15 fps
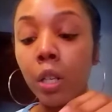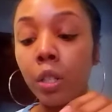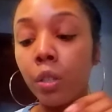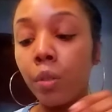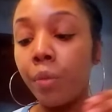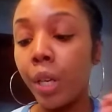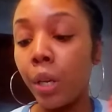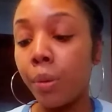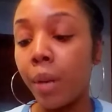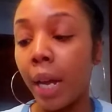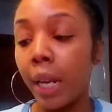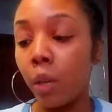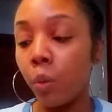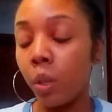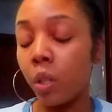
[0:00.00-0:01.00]
They, somebody
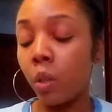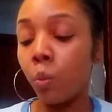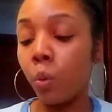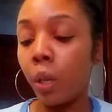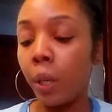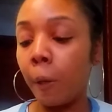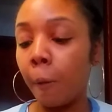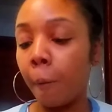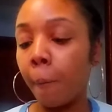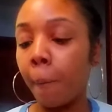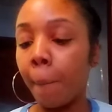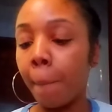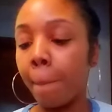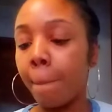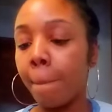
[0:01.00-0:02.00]
could have felt betrayed, but
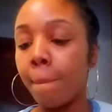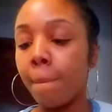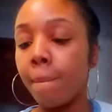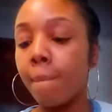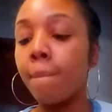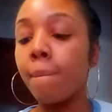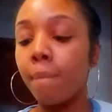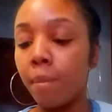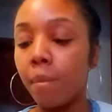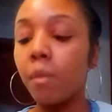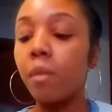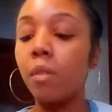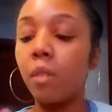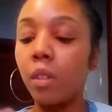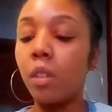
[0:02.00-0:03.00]
it's like they're getting over
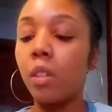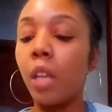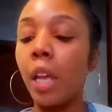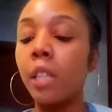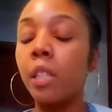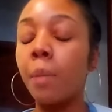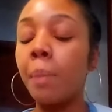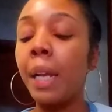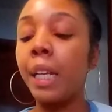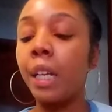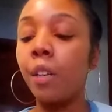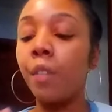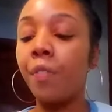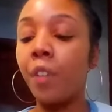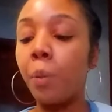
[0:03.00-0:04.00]
it now and they're
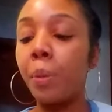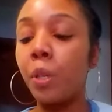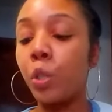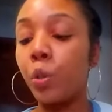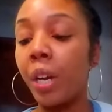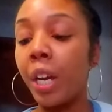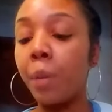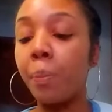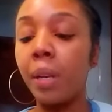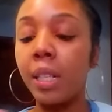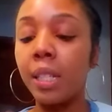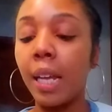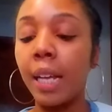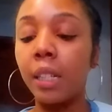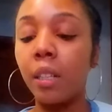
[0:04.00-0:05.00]
holding back
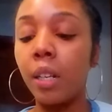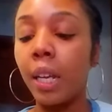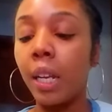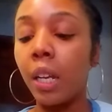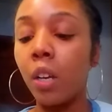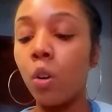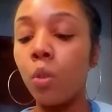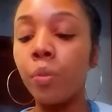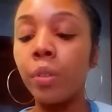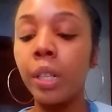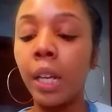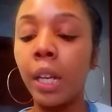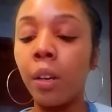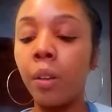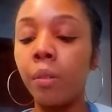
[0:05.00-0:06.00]
or they're
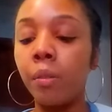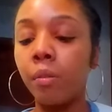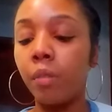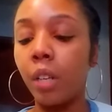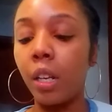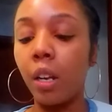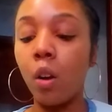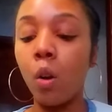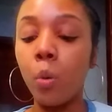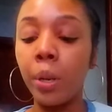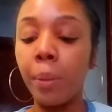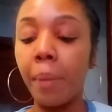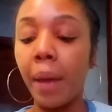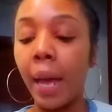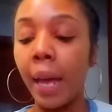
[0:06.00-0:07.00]
letting go
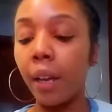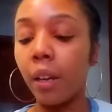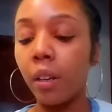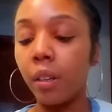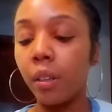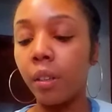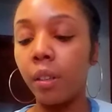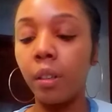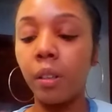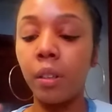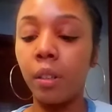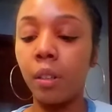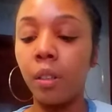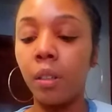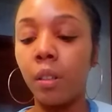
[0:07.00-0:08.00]
of a situation.
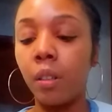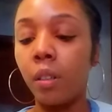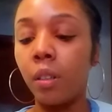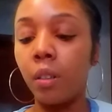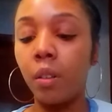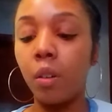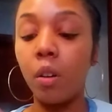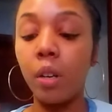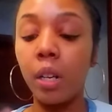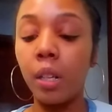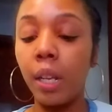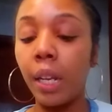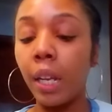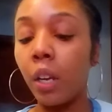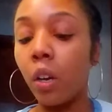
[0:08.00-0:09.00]
Yeah, because somebody
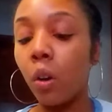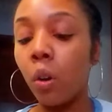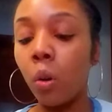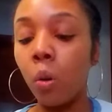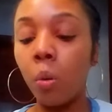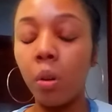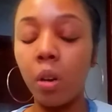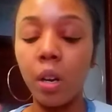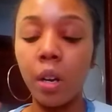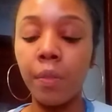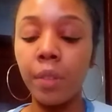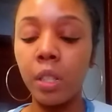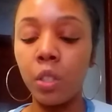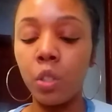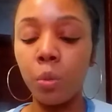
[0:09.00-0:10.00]
has feelings for
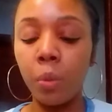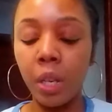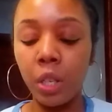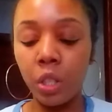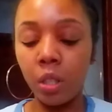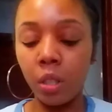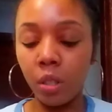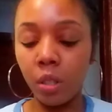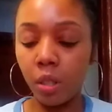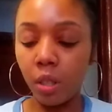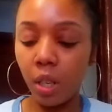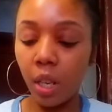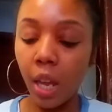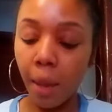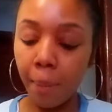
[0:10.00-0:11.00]
somebody, but it's like they're not
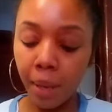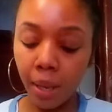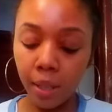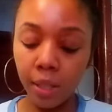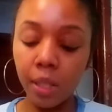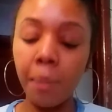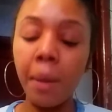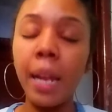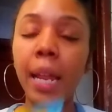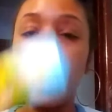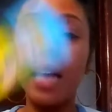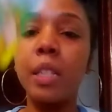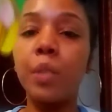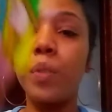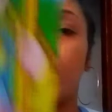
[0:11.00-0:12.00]
showing it right now.
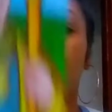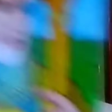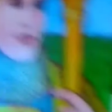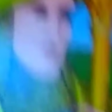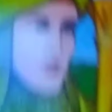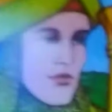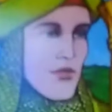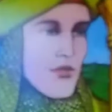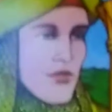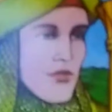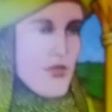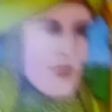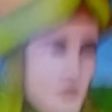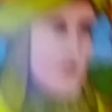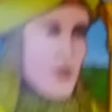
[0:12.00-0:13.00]

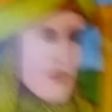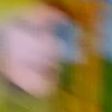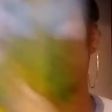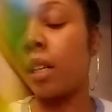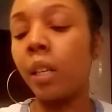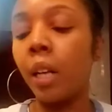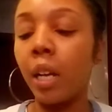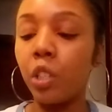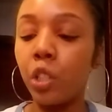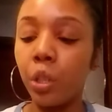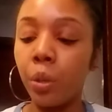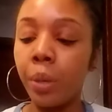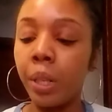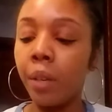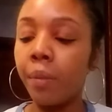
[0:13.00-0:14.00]
Give me one more card for
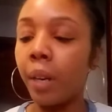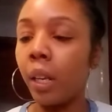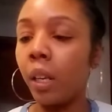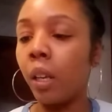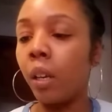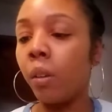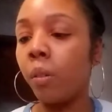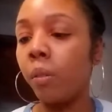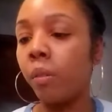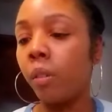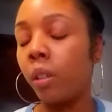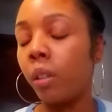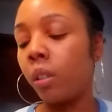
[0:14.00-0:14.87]
this potential outcome.